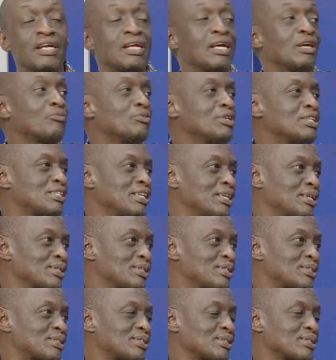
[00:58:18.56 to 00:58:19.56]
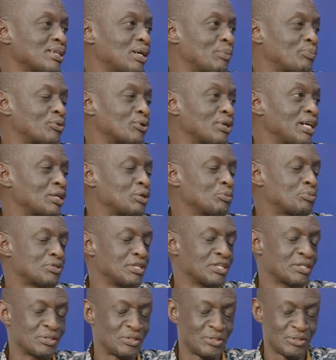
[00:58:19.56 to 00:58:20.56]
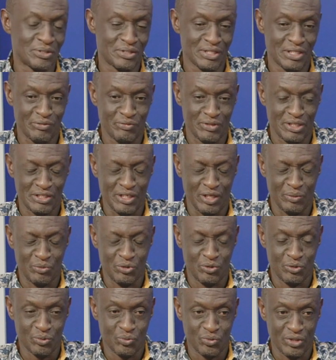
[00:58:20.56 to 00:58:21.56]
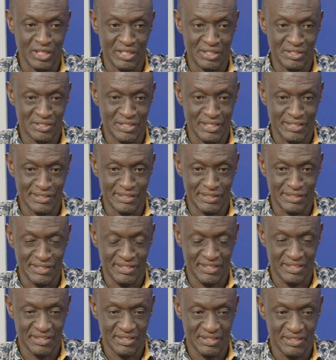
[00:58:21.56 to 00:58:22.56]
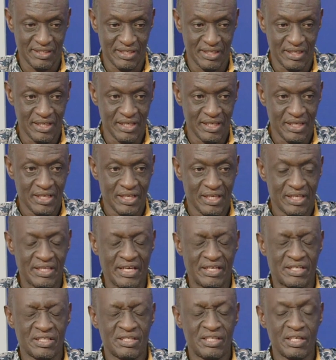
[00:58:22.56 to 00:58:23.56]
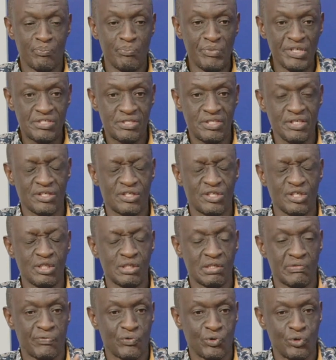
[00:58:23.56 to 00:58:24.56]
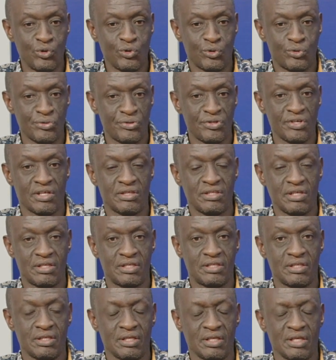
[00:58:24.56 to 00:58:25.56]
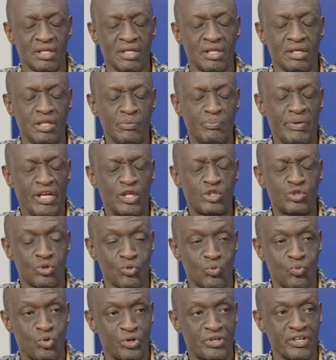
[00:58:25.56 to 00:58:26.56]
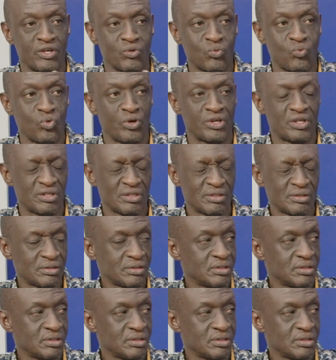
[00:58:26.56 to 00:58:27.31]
and I have been saying this, Apple, I keep saying this every time we are discussing these things, that the mistake is for you to think that liberation, quote unquote,